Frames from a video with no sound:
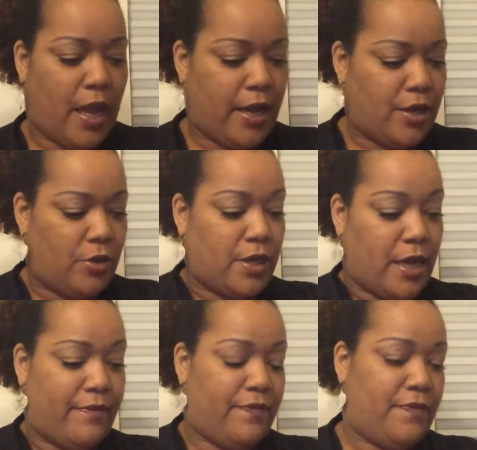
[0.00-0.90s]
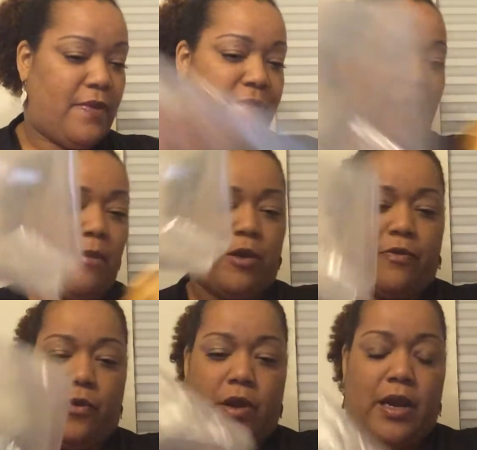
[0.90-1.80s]
don't have the fabric
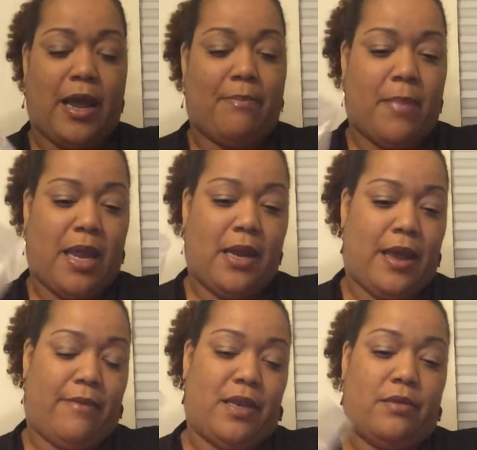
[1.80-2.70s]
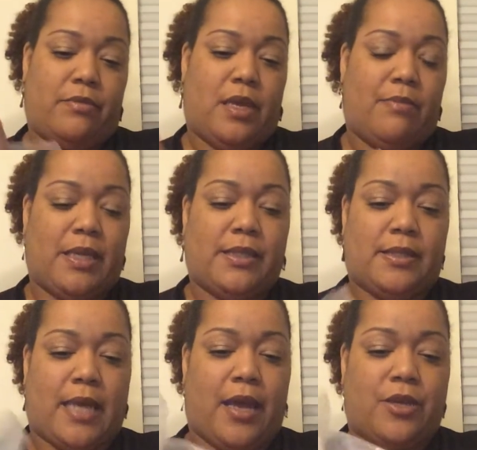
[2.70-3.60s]
for it. I might have it in my
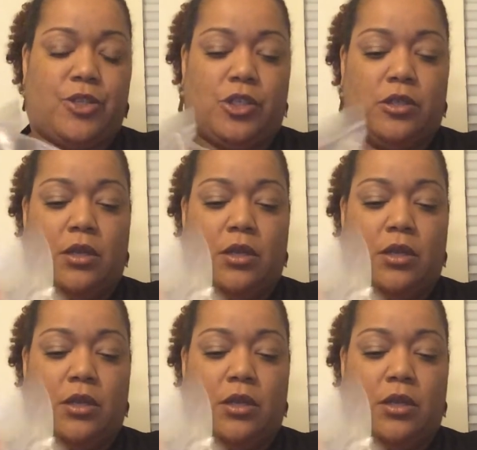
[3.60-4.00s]
stash.